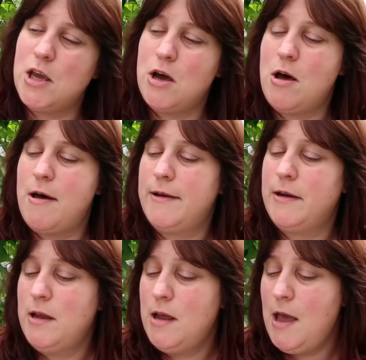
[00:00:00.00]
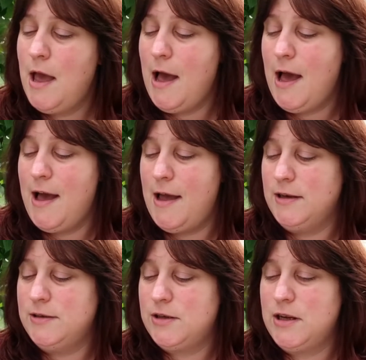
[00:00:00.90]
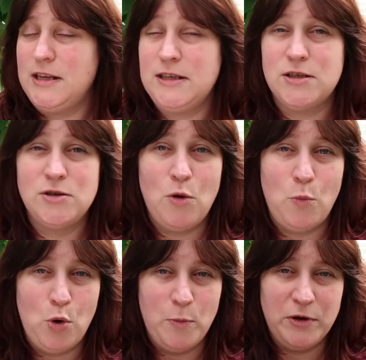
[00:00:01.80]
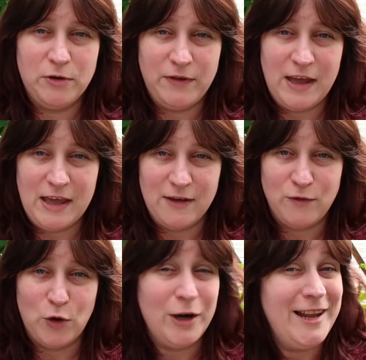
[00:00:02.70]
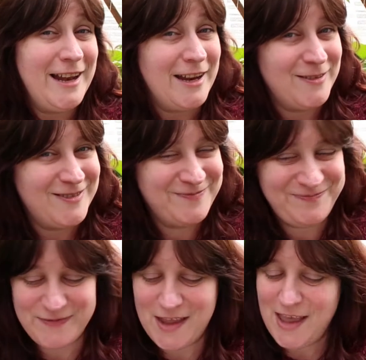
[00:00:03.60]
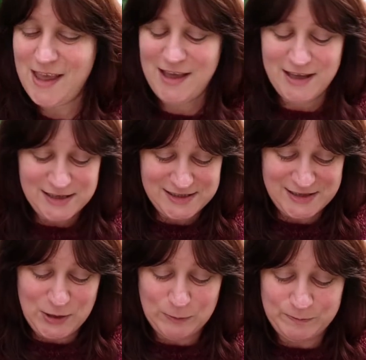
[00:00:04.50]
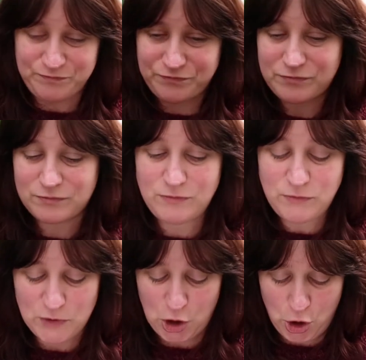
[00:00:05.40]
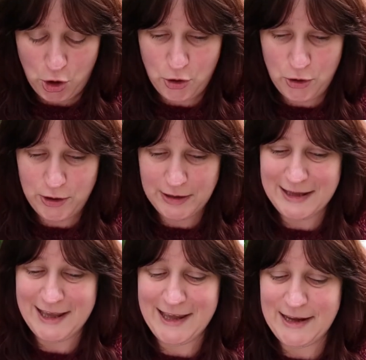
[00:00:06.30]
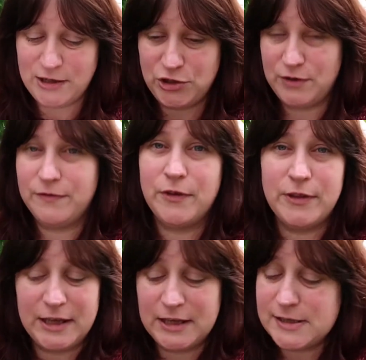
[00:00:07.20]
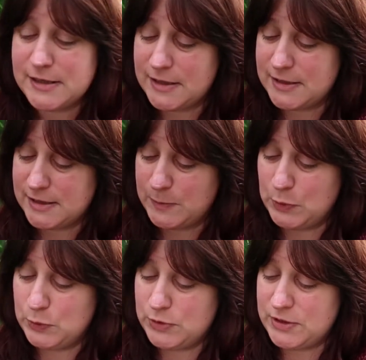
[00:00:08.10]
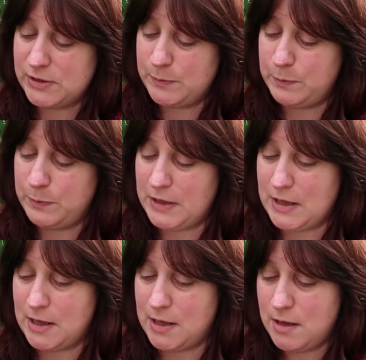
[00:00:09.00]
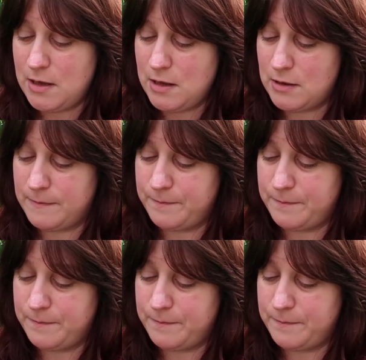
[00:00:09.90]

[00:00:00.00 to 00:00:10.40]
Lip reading: yarn, and it is not warm enough here for linen. So her gauge for this is supposed to be,